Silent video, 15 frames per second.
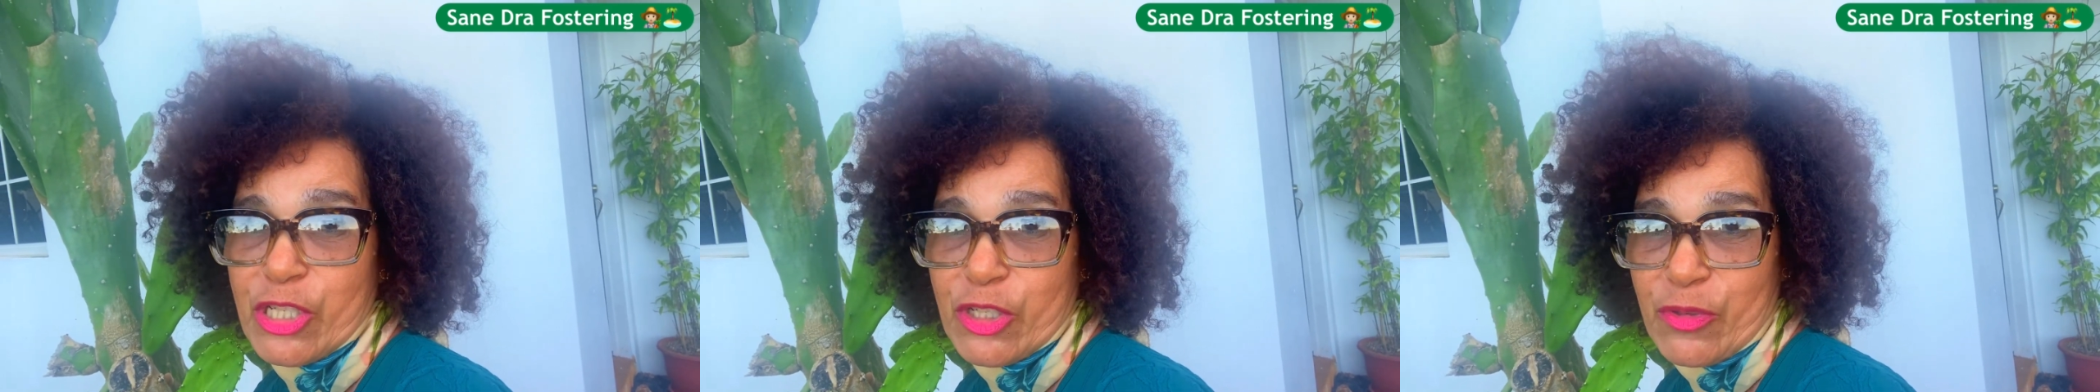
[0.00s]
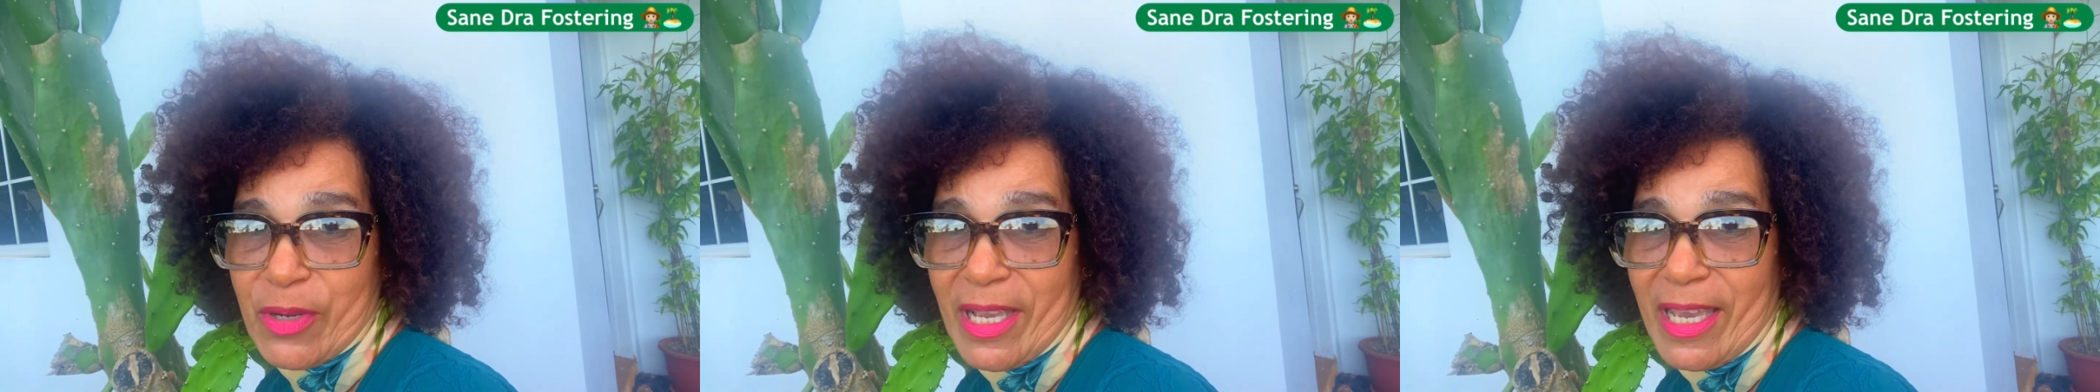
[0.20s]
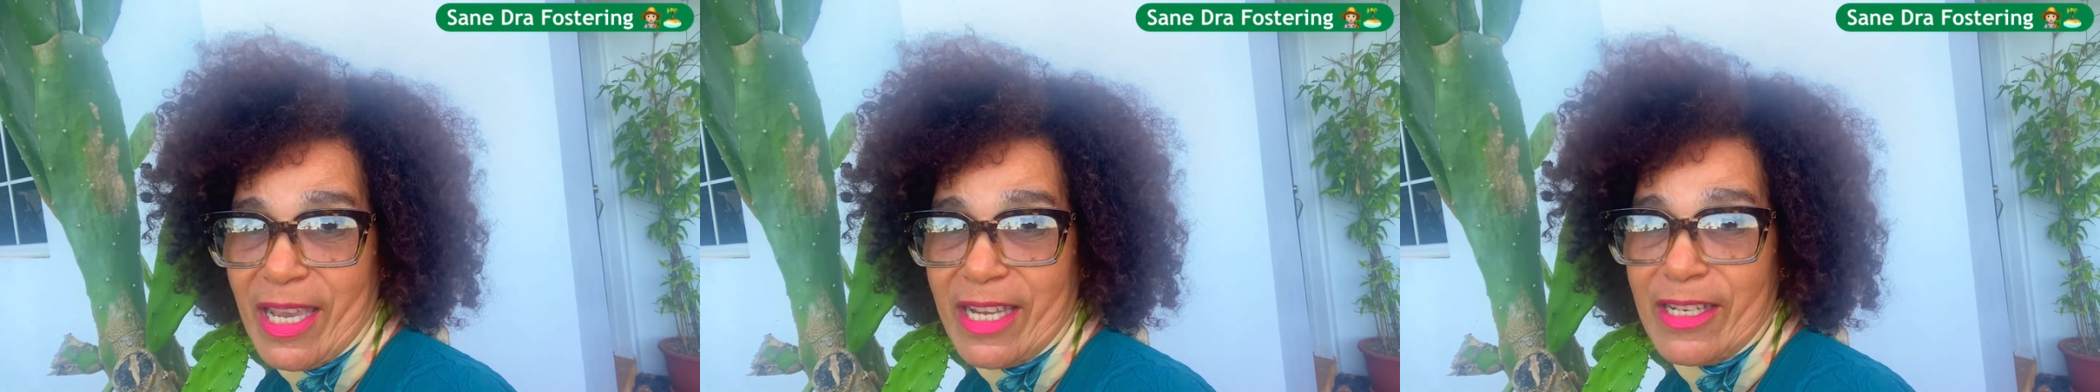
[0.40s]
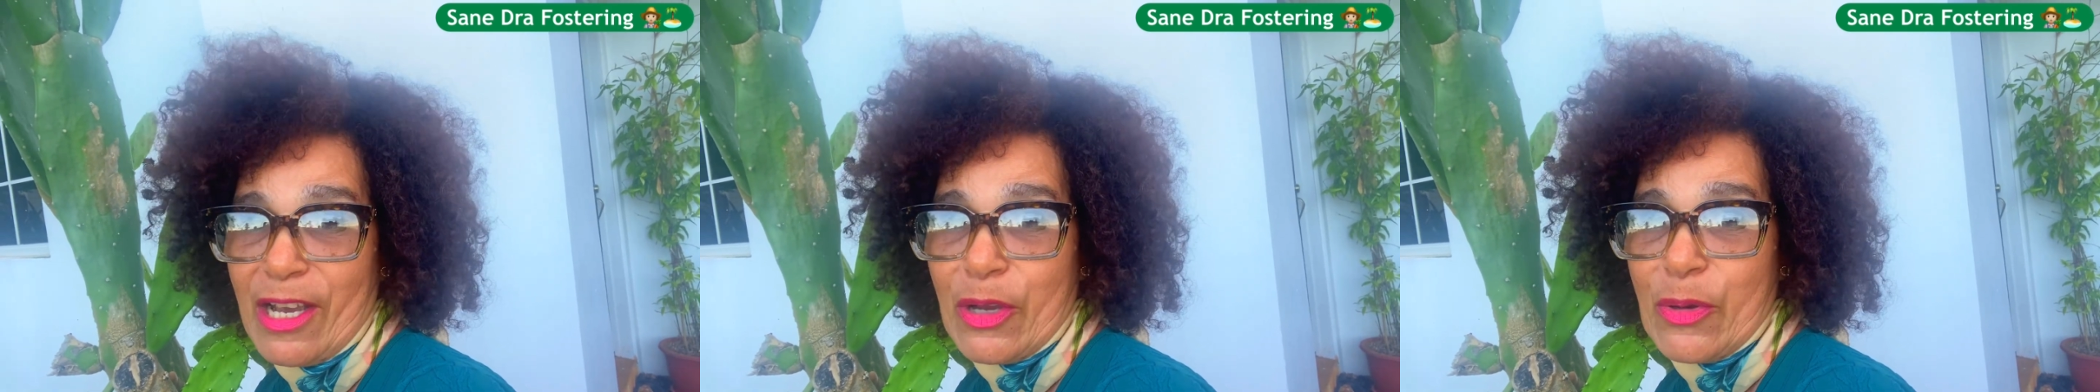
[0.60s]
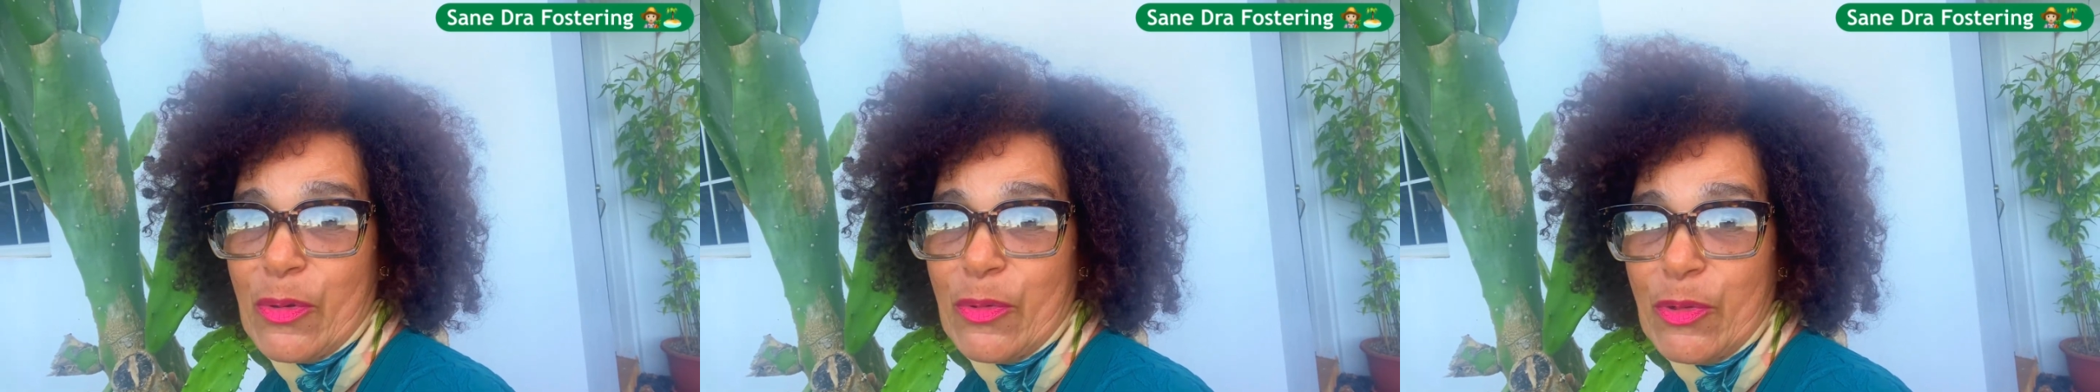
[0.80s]
tray in
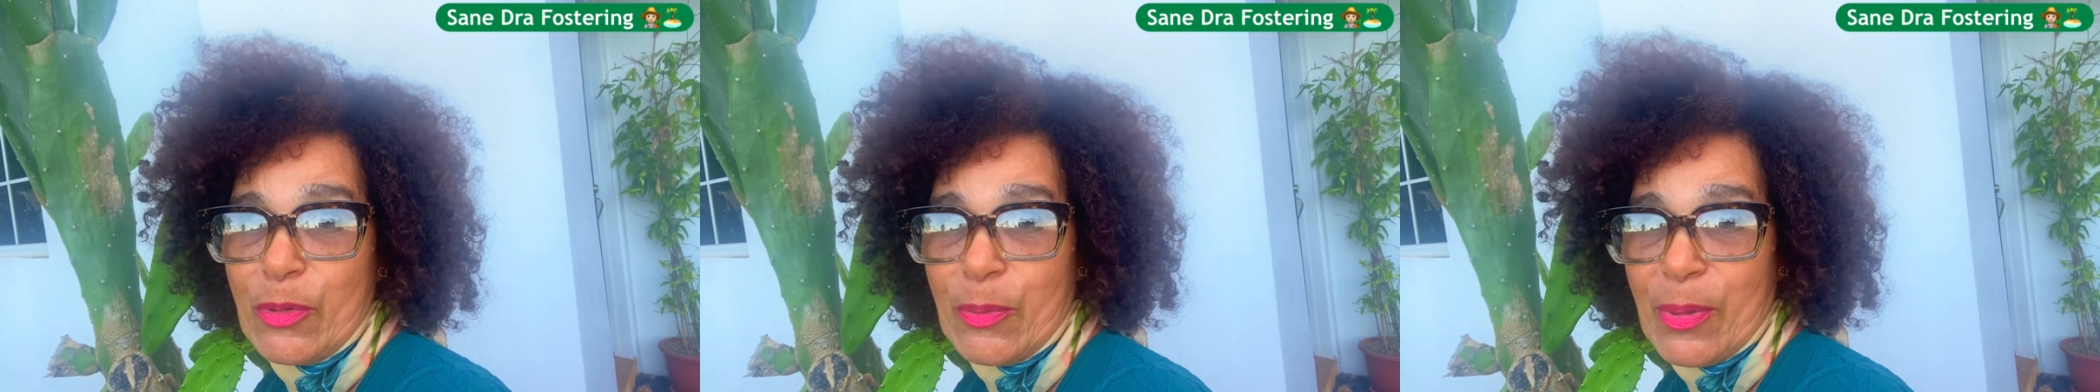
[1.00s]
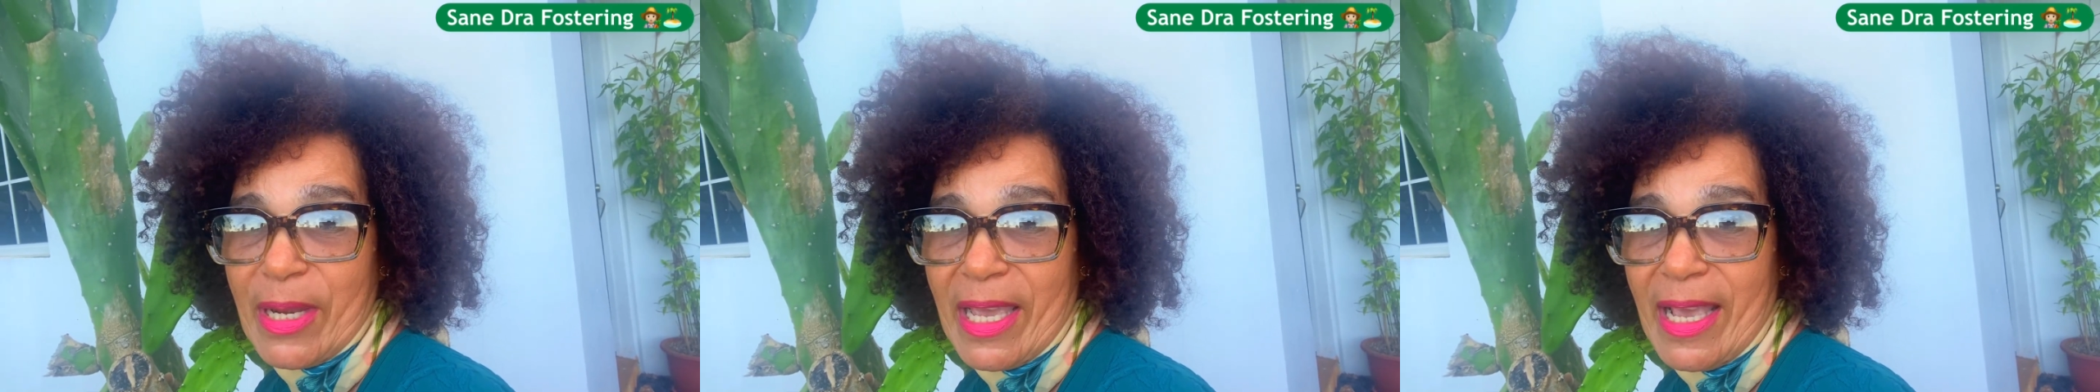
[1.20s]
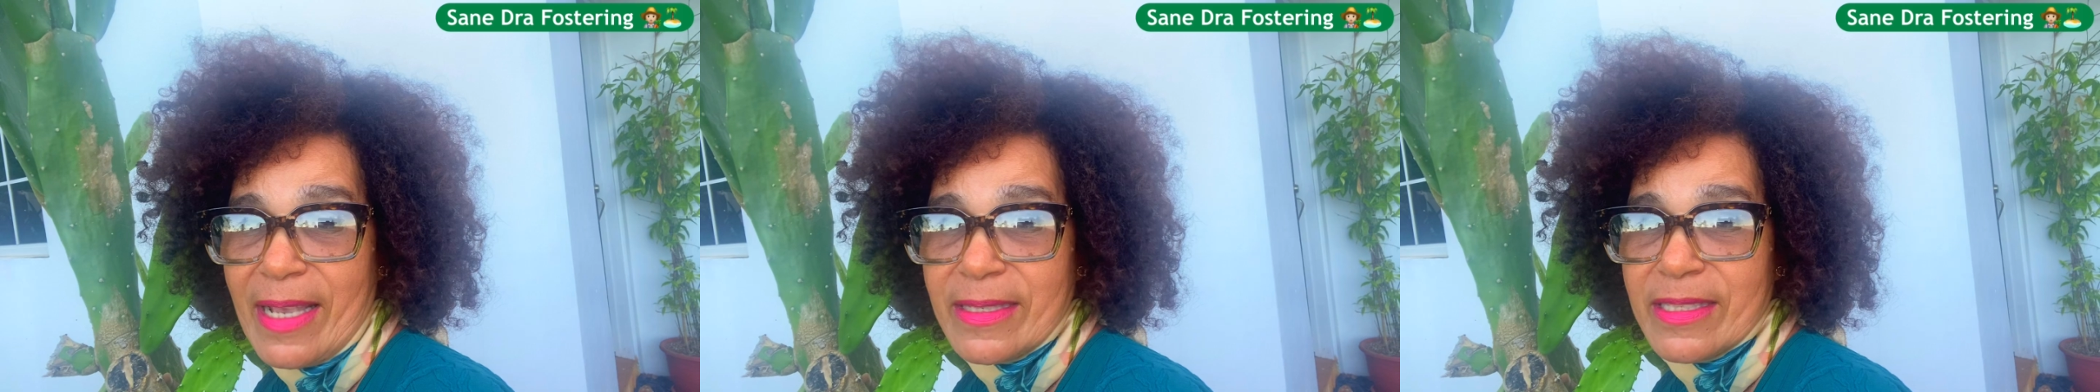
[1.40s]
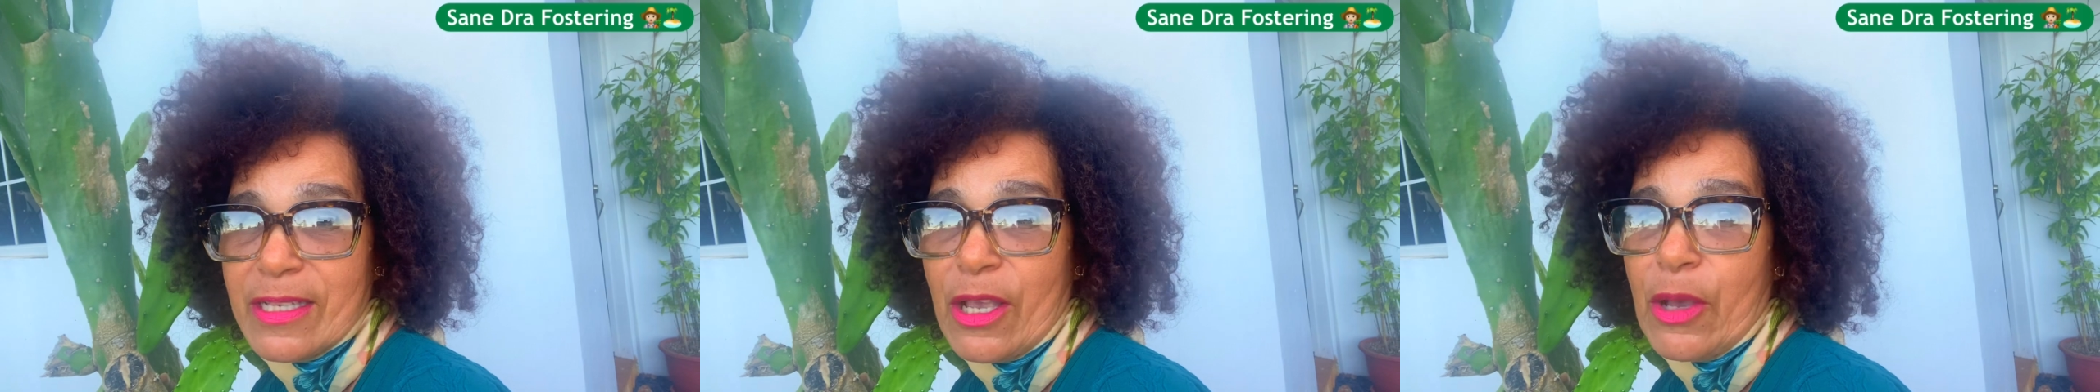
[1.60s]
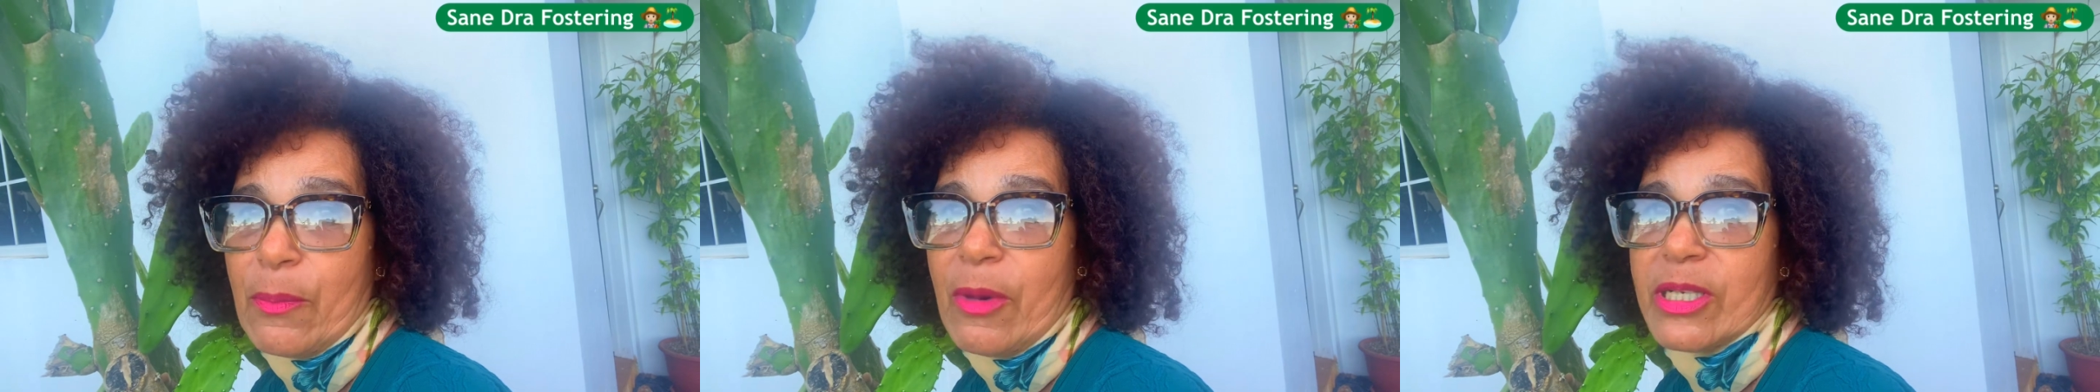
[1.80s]
a cool place,